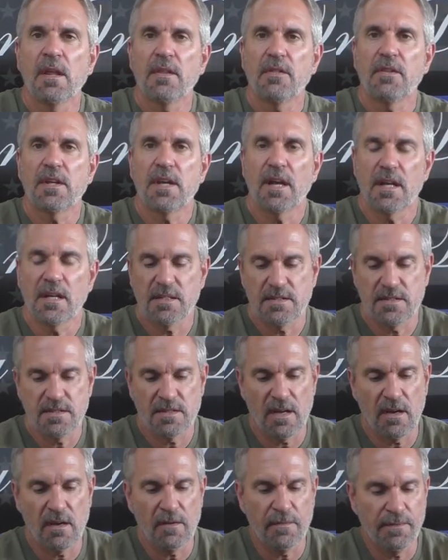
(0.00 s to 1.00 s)
The gun
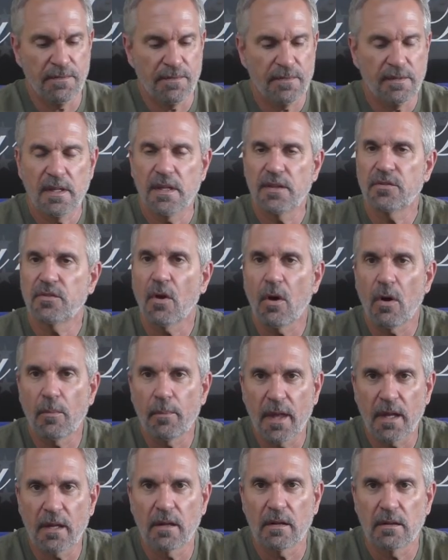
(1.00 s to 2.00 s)
itself is all
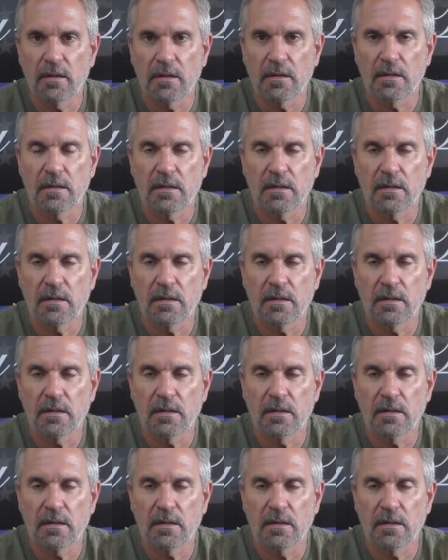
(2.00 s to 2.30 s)
metal.